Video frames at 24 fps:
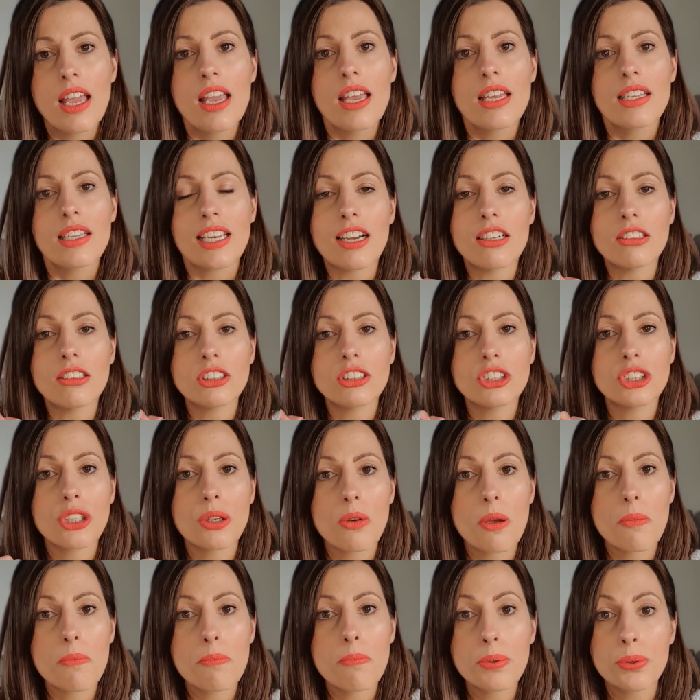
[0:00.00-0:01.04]
Now,
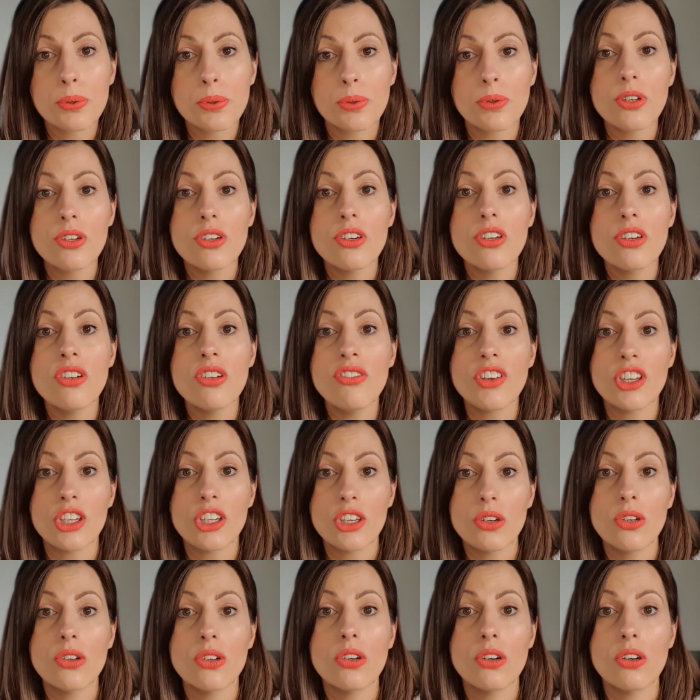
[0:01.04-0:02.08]
to improve
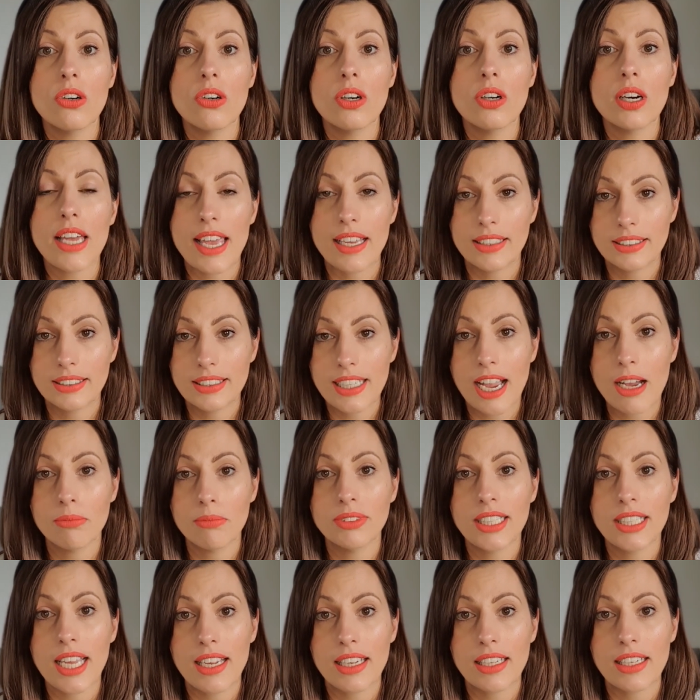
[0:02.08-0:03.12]
your exam
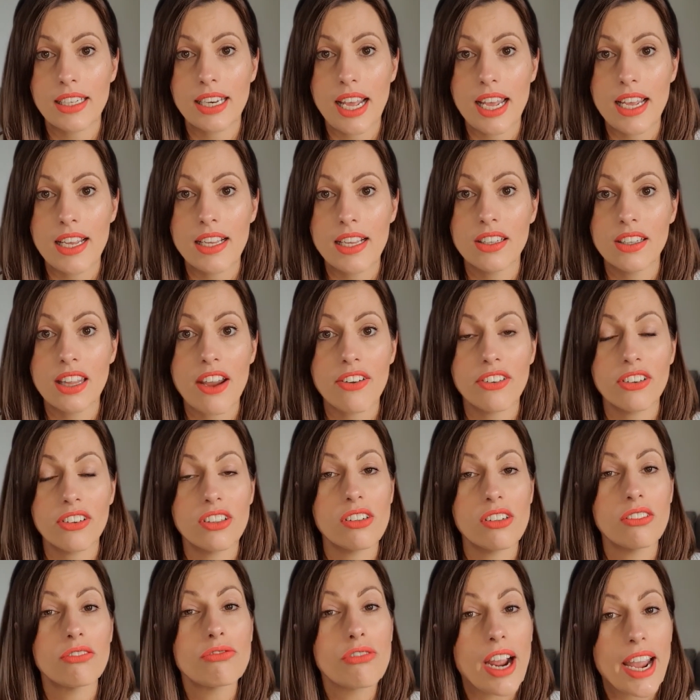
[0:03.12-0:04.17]
technique, there are
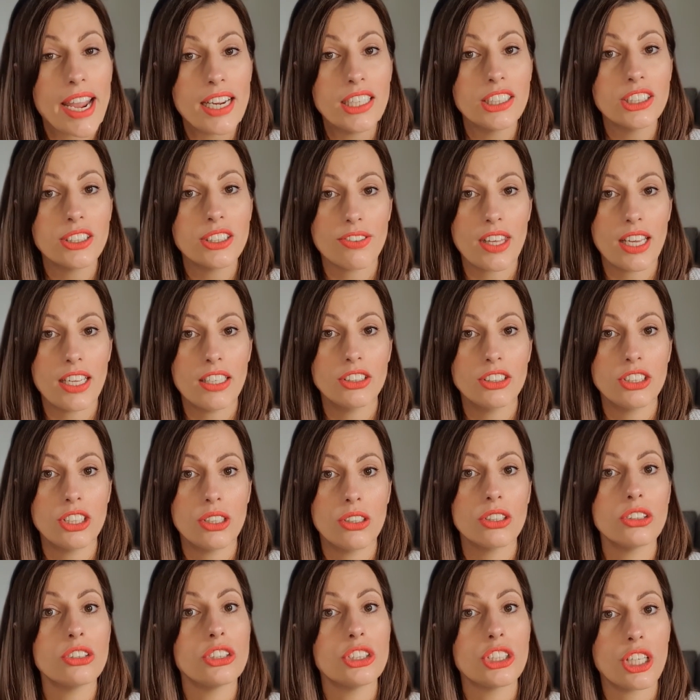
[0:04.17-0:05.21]
a range of things you
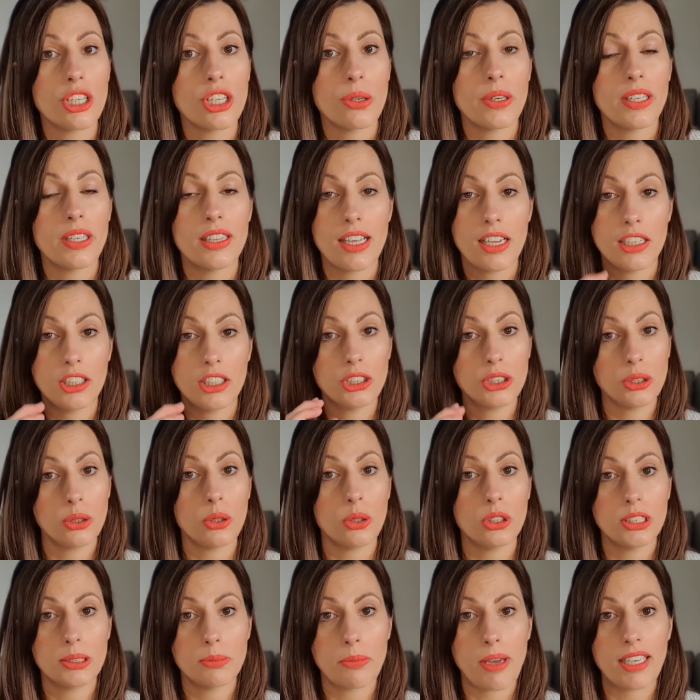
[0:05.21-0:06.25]
can do in this
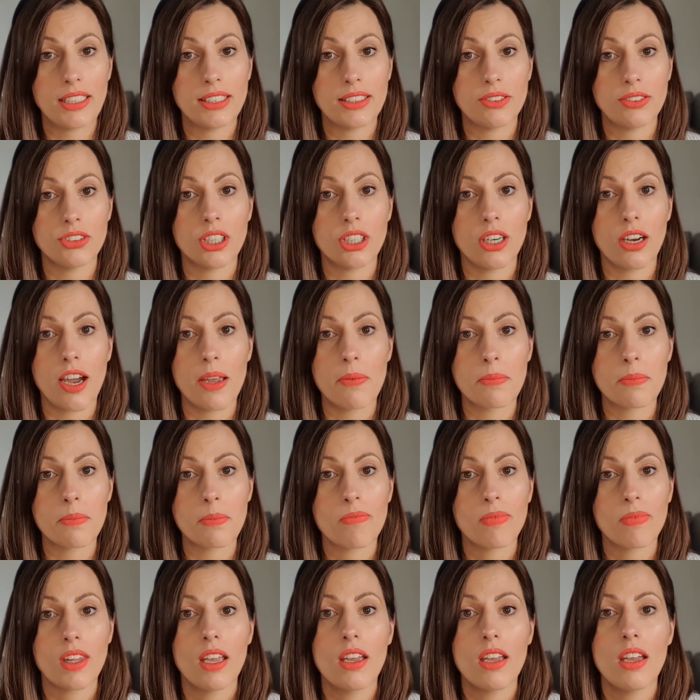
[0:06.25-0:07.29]
short space of time.
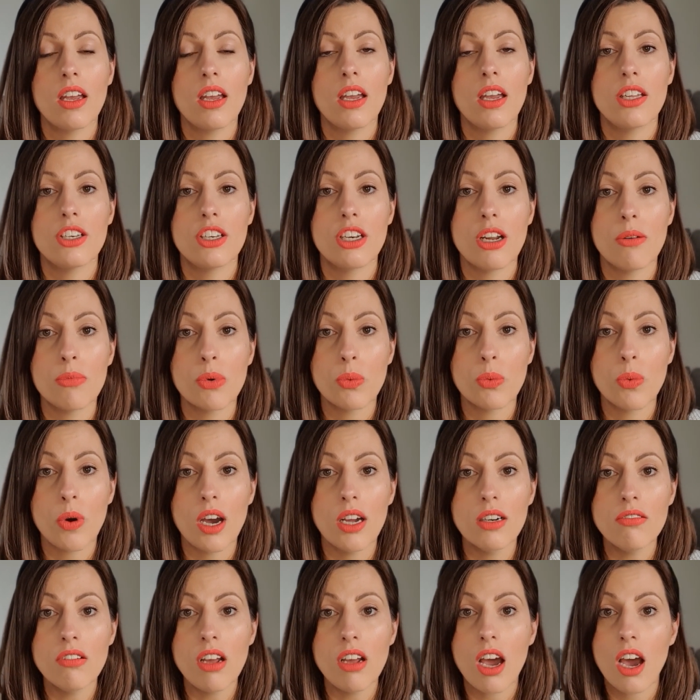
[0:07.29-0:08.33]
Number
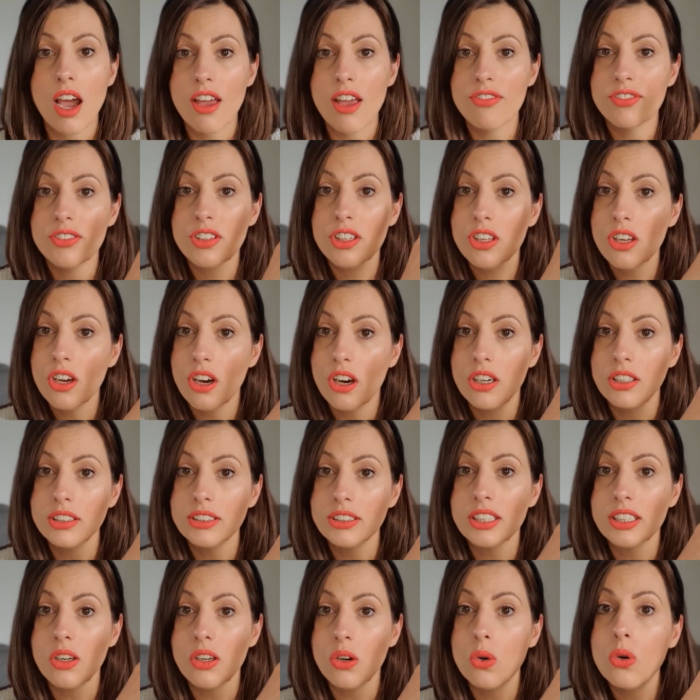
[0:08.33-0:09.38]
one, I've
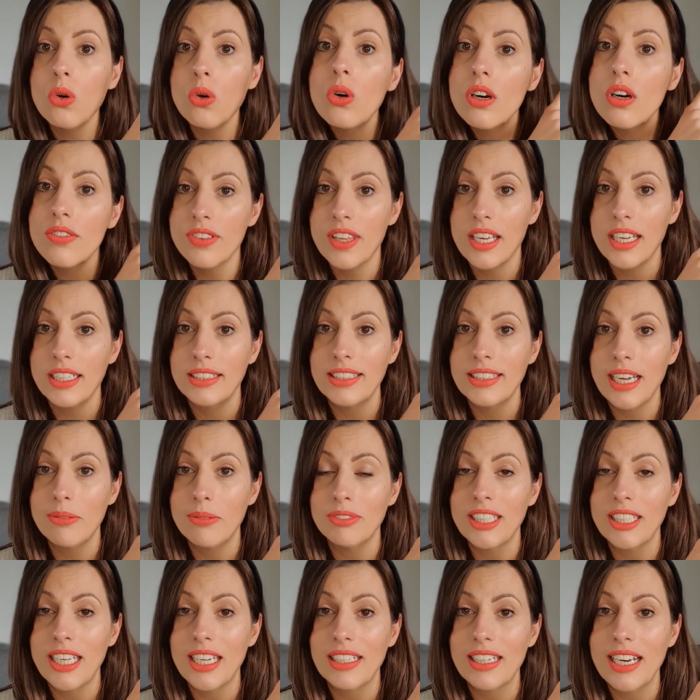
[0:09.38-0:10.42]
got all of the exam
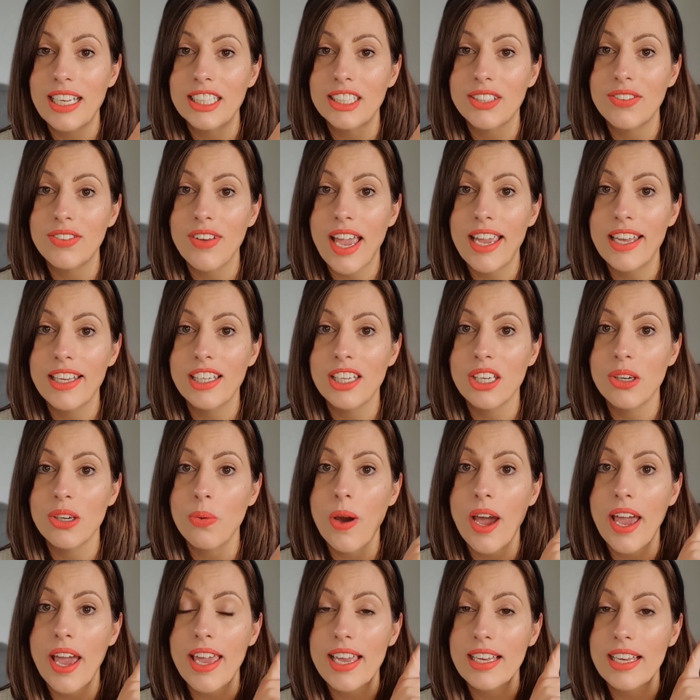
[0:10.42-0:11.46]
techniques for
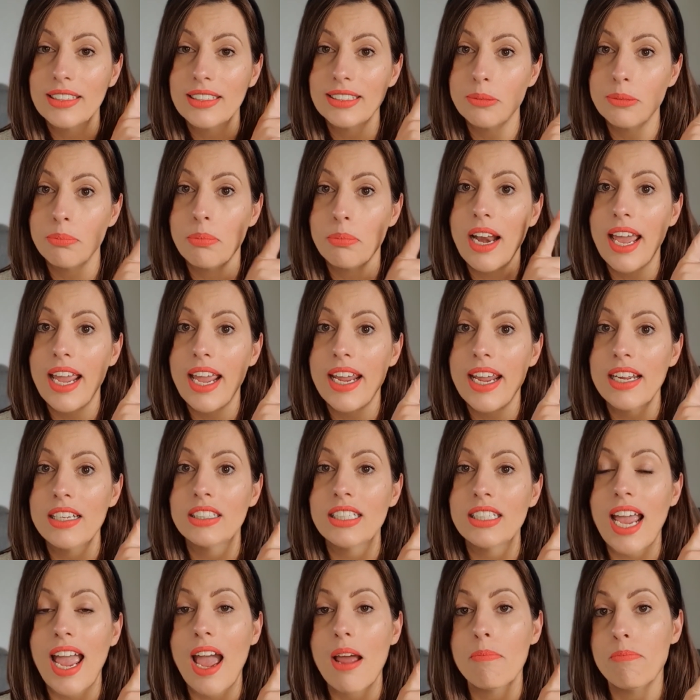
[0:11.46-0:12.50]
AQA explained
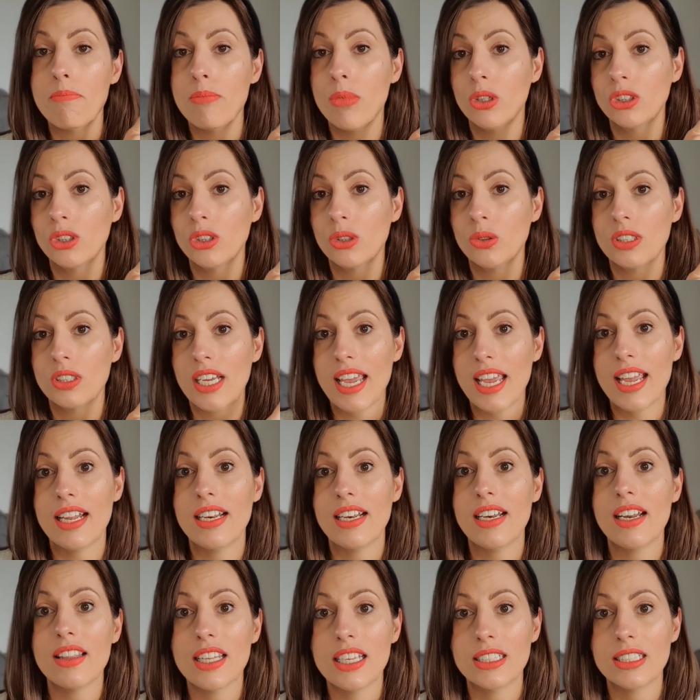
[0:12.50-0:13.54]
and modelled
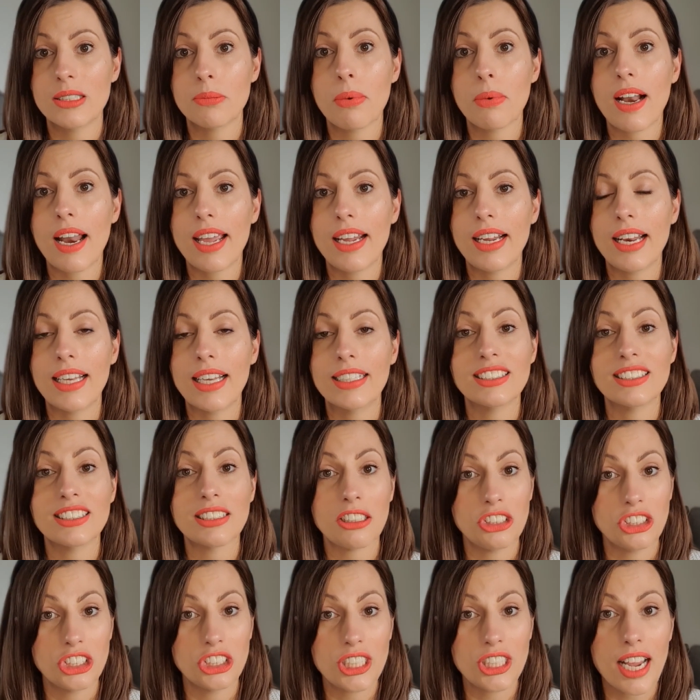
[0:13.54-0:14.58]
in this playlist, so
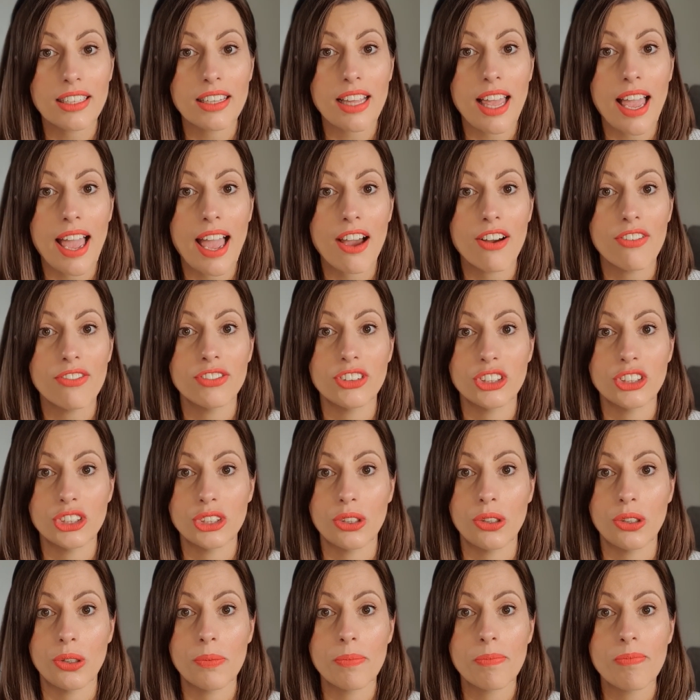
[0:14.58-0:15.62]
check that out for
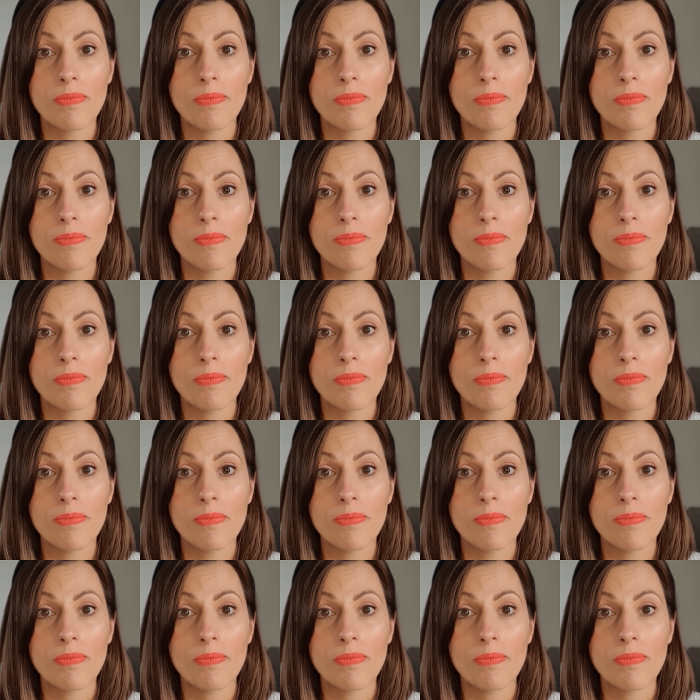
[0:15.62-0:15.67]
sure.